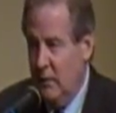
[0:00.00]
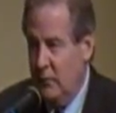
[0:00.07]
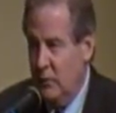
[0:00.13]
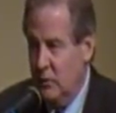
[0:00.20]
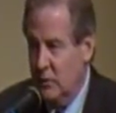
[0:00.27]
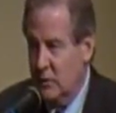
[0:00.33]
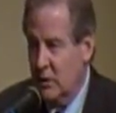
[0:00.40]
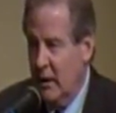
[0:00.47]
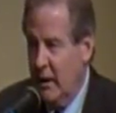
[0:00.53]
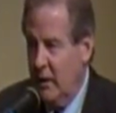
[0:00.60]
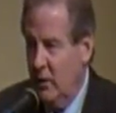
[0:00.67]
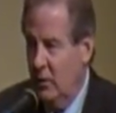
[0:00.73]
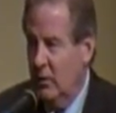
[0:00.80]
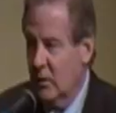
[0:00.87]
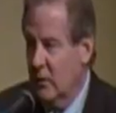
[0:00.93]
If you're
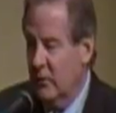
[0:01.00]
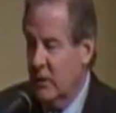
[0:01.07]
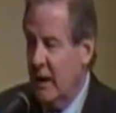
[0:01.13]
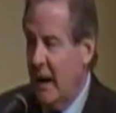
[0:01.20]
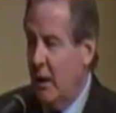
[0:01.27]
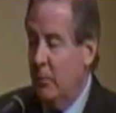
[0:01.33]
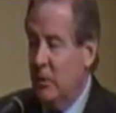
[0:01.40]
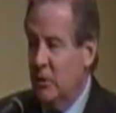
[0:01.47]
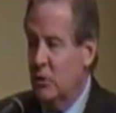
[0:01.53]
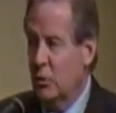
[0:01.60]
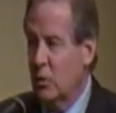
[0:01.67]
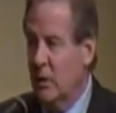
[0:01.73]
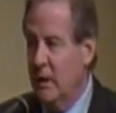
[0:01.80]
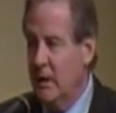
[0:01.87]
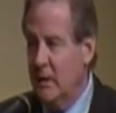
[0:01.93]
tired of cap and
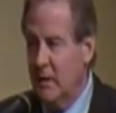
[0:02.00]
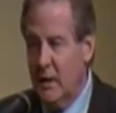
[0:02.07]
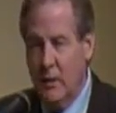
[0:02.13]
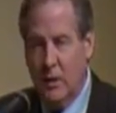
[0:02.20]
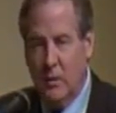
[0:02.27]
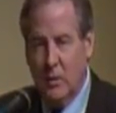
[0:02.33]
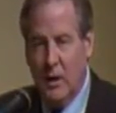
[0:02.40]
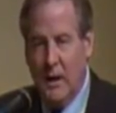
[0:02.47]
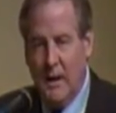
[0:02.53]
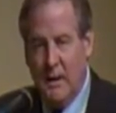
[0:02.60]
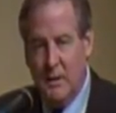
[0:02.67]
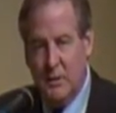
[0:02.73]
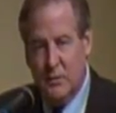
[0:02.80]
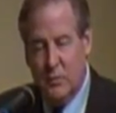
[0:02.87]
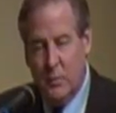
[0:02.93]
trade and the
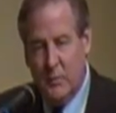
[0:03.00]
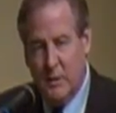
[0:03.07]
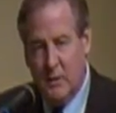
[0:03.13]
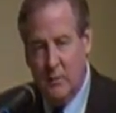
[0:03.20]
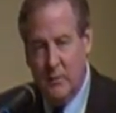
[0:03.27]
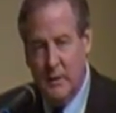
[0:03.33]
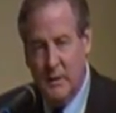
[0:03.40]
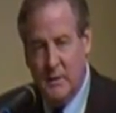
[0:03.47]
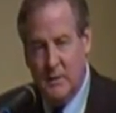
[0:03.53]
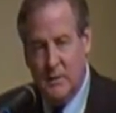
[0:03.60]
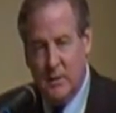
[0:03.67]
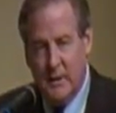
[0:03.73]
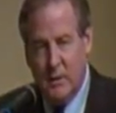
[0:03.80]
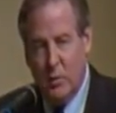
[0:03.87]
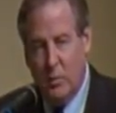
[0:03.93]
lies from the
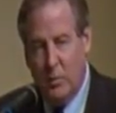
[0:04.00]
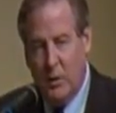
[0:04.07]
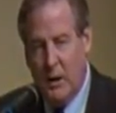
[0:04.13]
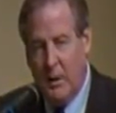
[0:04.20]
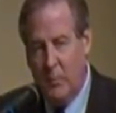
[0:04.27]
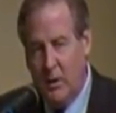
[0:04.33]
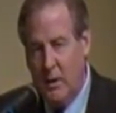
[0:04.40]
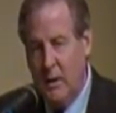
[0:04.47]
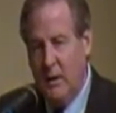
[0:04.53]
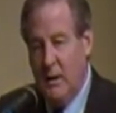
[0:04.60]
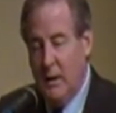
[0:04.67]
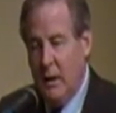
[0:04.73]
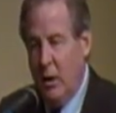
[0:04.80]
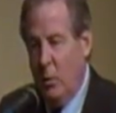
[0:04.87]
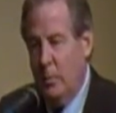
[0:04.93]
elitists like Obama,
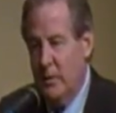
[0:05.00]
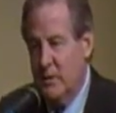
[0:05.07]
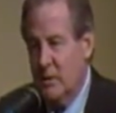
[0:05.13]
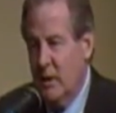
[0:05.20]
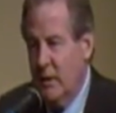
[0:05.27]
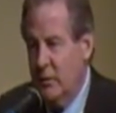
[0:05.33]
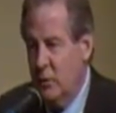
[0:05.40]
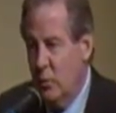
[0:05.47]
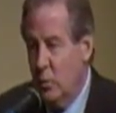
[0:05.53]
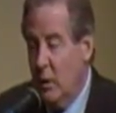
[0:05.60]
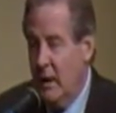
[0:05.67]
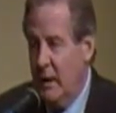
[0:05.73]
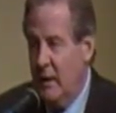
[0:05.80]
help is on your